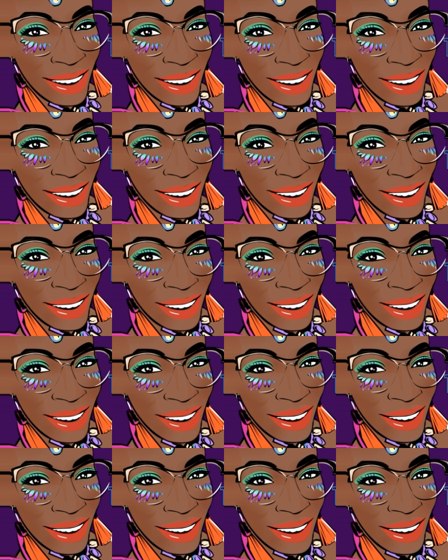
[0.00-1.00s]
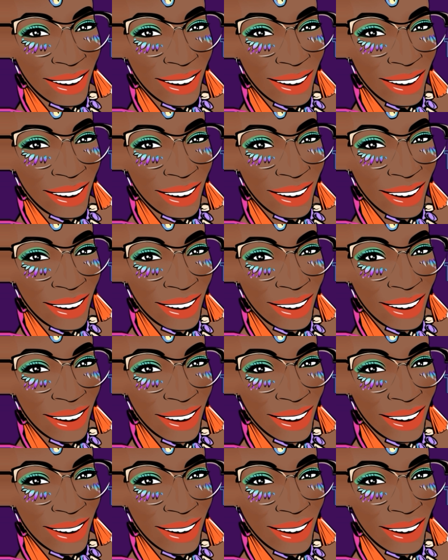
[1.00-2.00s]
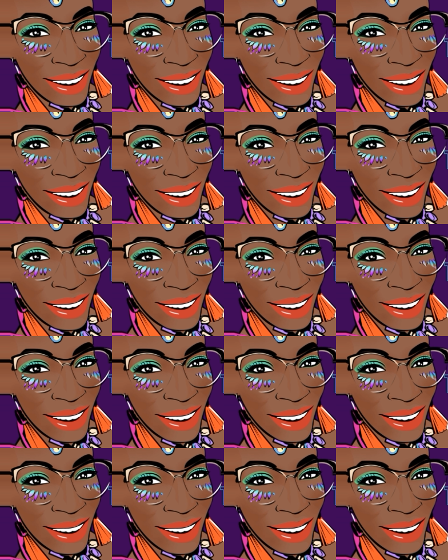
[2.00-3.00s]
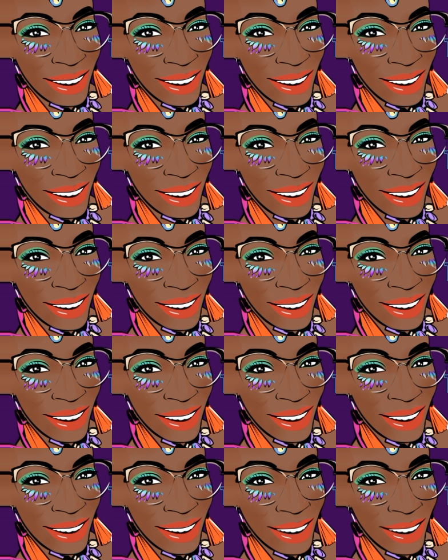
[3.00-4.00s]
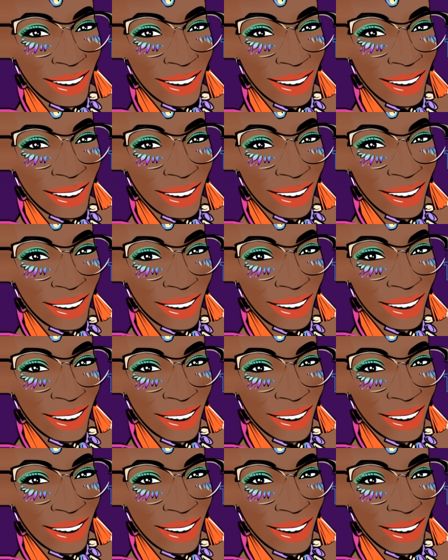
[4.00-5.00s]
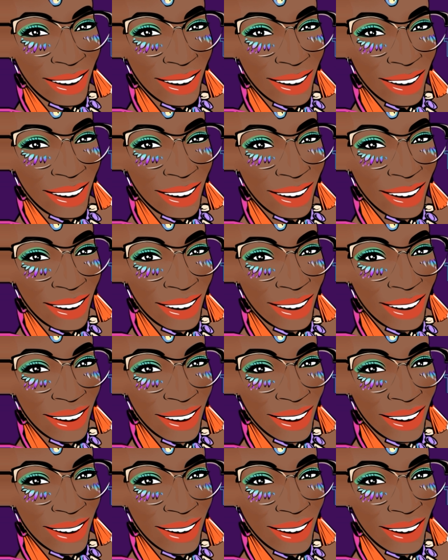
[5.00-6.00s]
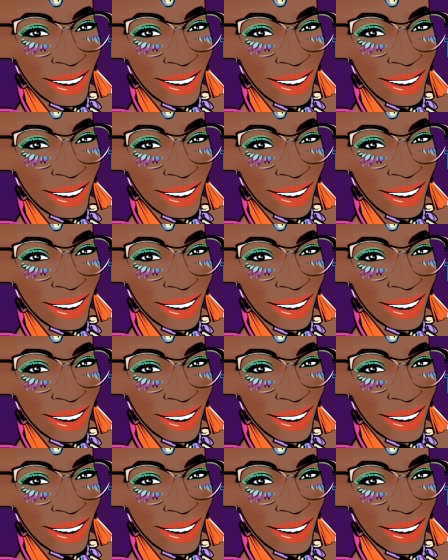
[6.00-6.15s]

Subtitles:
(no lip movement)